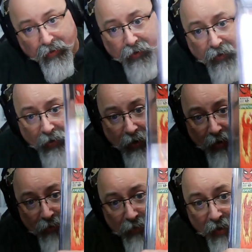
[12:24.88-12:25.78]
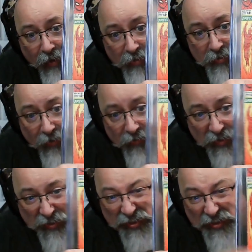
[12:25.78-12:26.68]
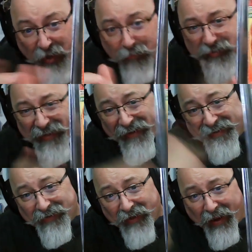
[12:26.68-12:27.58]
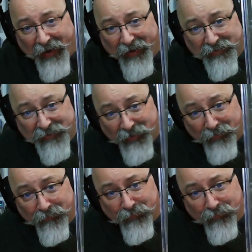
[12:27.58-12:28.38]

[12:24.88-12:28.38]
And we got ourselves a sub-10 ASM.